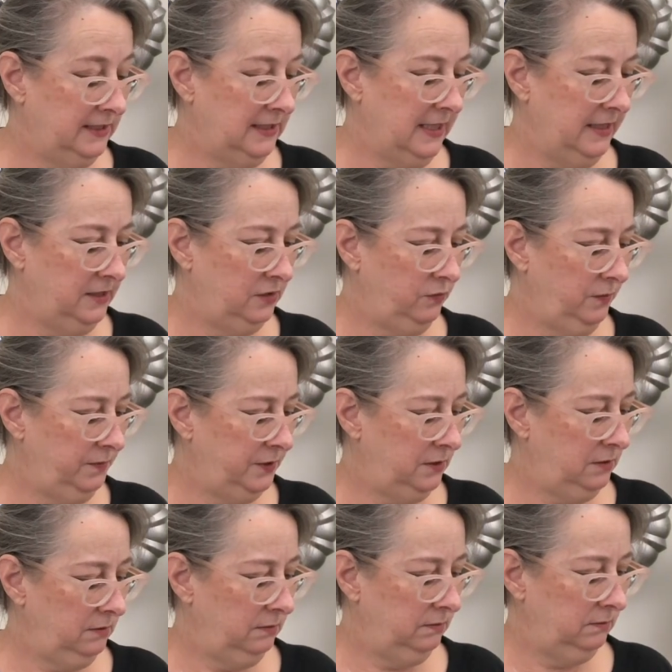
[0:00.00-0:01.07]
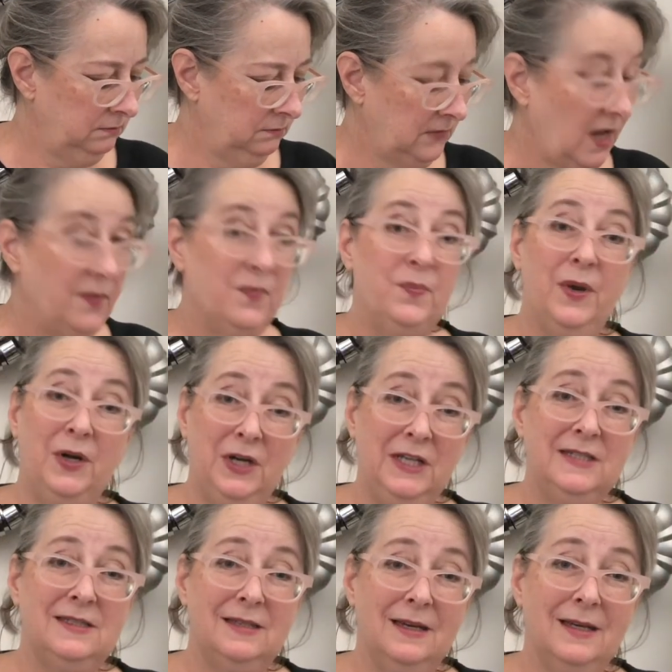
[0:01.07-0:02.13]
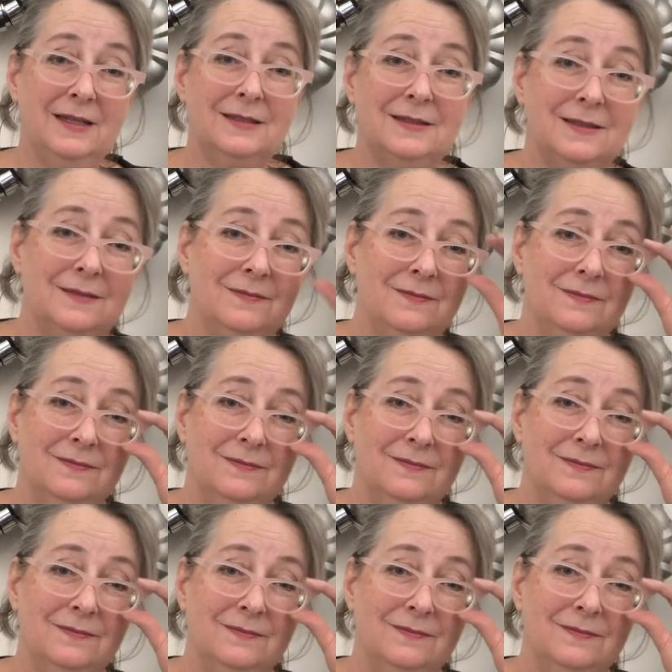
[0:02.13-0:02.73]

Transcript: science, whoops. But it is science.